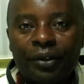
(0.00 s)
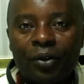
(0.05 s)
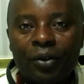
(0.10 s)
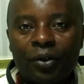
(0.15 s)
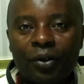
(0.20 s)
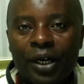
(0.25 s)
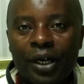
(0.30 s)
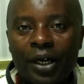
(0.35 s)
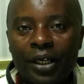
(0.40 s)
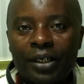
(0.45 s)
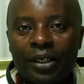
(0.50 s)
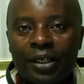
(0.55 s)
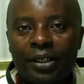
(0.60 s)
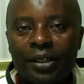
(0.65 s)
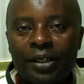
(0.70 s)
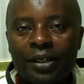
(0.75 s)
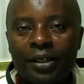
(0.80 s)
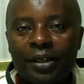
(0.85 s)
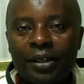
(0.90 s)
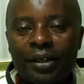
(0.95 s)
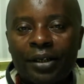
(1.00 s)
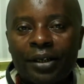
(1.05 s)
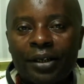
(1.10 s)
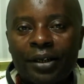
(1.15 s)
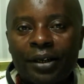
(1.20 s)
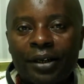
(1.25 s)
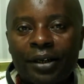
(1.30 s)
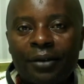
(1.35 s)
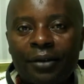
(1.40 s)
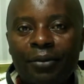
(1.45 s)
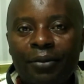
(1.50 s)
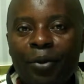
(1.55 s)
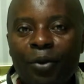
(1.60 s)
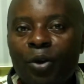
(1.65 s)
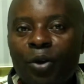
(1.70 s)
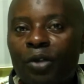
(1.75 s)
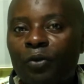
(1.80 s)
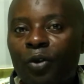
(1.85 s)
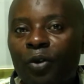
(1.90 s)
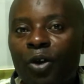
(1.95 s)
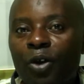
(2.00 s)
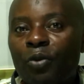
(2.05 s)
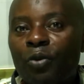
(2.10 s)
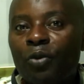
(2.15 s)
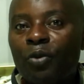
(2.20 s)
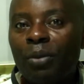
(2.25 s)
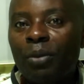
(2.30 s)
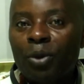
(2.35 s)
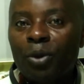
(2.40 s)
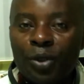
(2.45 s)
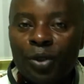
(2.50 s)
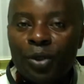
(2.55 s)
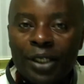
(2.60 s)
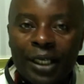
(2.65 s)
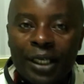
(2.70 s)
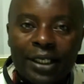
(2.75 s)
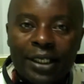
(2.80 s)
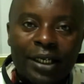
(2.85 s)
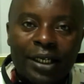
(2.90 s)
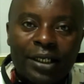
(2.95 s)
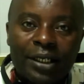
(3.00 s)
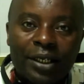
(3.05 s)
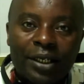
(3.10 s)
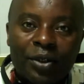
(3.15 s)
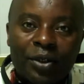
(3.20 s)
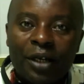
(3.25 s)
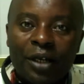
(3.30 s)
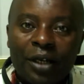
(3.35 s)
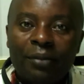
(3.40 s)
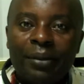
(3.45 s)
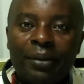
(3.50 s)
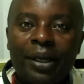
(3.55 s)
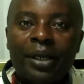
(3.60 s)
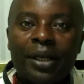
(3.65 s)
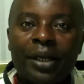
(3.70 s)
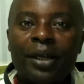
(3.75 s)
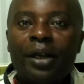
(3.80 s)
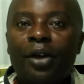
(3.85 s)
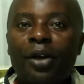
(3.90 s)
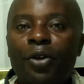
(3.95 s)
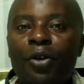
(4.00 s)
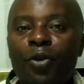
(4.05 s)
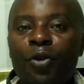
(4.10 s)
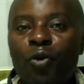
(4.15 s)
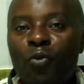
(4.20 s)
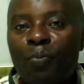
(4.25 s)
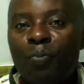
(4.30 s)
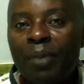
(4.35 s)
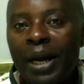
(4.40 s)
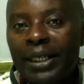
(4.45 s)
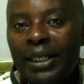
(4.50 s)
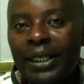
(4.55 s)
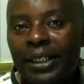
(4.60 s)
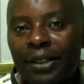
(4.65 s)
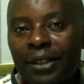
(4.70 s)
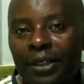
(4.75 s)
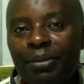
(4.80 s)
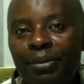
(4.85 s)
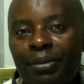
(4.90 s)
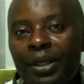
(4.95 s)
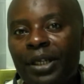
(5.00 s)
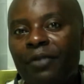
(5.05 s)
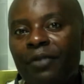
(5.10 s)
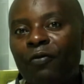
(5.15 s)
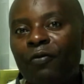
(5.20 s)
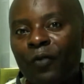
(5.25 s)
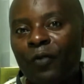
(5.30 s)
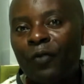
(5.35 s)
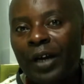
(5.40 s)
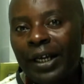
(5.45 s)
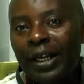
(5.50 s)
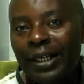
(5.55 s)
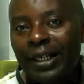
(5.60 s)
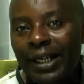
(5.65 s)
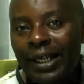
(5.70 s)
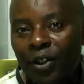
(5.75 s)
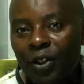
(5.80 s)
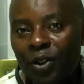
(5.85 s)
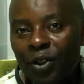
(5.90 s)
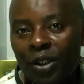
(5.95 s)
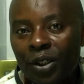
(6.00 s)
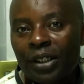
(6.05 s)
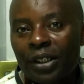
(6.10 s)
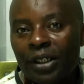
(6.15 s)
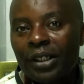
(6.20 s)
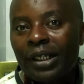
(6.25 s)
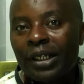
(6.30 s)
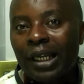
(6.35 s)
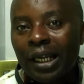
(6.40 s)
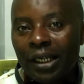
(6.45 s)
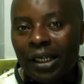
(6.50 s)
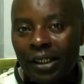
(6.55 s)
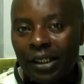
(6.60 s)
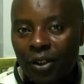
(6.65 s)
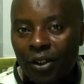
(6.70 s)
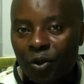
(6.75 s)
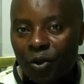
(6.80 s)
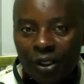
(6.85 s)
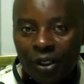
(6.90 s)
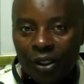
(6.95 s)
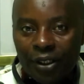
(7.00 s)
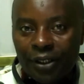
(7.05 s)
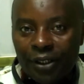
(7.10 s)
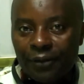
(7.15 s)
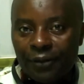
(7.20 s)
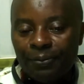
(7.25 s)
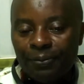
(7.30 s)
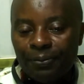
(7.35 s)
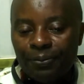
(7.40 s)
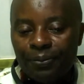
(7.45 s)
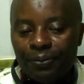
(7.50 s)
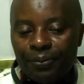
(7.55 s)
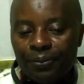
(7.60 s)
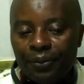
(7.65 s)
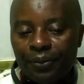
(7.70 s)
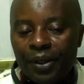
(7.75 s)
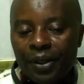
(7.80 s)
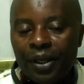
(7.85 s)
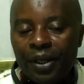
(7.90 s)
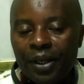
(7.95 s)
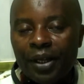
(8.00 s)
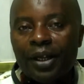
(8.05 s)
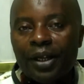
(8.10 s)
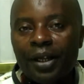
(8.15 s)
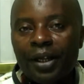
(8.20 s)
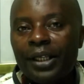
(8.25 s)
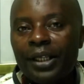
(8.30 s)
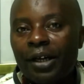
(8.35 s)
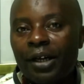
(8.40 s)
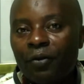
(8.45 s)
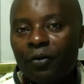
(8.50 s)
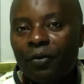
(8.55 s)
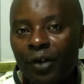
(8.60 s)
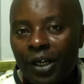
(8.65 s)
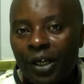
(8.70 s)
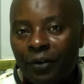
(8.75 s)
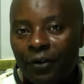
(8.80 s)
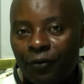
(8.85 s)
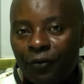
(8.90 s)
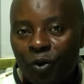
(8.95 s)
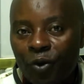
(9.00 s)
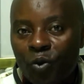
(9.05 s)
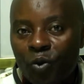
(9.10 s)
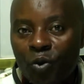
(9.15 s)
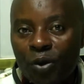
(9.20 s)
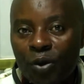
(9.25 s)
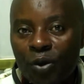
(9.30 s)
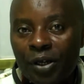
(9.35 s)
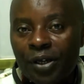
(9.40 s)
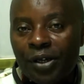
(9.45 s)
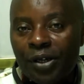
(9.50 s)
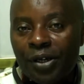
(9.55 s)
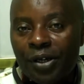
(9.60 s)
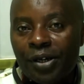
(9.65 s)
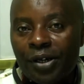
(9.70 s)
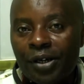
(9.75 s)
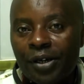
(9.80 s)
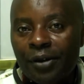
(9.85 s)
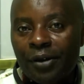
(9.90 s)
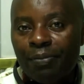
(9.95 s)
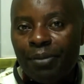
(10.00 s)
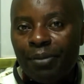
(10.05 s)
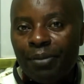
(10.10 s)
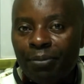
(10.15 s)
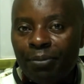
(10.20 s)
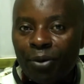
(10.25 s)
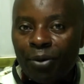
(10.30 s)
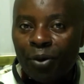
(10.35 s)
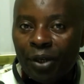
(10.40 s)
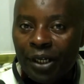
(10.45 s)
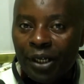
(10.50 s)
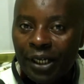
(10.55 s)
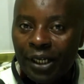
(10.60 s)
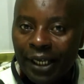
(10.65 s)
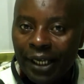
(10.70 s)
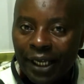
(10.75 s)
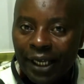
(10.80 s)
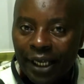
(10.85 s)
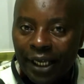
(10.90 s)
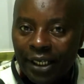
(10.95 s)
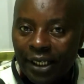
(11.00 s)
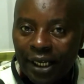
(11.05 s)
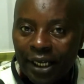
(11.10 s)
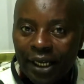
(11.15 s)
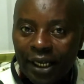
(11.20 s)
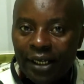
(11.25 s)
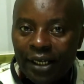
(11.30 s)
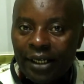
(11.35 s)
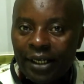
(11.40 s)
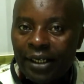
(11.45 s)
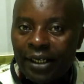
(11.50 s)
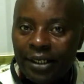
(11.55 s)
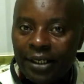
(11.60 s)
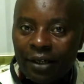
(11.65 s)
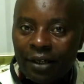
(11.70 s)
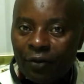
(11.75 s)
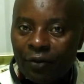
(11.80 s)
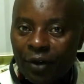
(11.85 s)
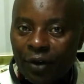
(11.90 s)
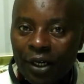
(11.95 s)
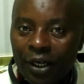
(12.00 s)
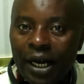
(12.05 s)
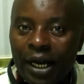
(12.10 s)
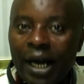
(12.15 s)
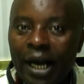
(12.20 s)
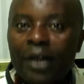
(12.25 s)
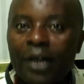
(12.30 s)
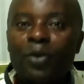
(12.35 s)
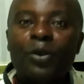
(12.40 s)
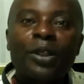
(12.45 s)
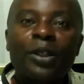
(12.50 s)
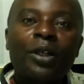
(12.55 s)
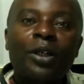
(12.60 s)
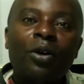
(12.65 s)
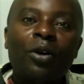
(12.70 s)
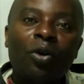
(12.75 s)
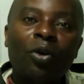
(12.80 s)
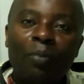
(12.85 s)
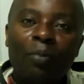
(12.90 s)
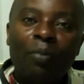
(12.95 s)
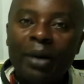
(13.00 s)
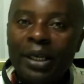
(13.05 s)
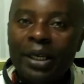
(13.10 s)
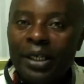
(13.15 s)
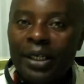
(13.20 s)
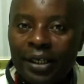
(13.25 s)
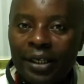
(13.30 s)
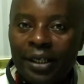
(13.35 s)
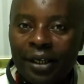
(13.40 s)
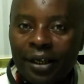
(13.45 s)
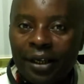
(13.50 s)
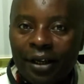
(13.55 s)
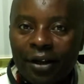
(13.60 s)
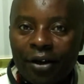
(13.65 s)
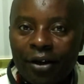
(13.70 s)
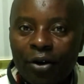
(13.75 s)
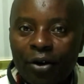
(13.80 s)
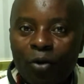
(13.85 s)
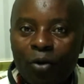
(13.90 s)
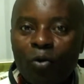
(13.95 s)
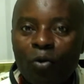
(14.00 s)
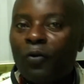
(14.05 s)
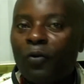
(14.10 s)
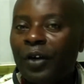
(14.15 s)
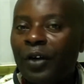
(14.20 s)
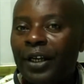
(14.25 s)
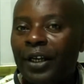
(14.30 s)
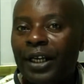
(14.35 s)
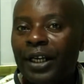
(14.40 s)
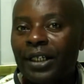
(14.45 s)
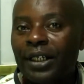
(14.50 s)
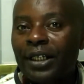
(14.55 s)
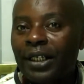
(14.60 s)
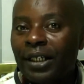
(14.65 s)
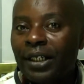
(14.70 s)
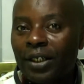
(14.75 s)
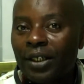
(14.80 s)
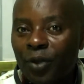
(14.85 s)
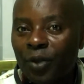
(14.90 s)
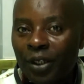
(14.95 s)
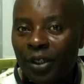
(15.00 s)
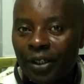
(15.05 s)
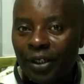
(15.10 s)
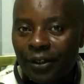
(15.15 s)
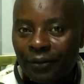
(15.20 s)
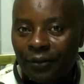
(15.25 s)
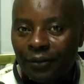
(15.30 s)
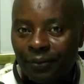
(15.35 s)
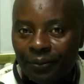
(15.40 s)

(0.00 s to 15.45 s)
All right. Because for you to be able to succeed, ladies and gentlemen, you must be financially literate. There are very few people in Kenya, in East Africa, actually globally, who are financially literate.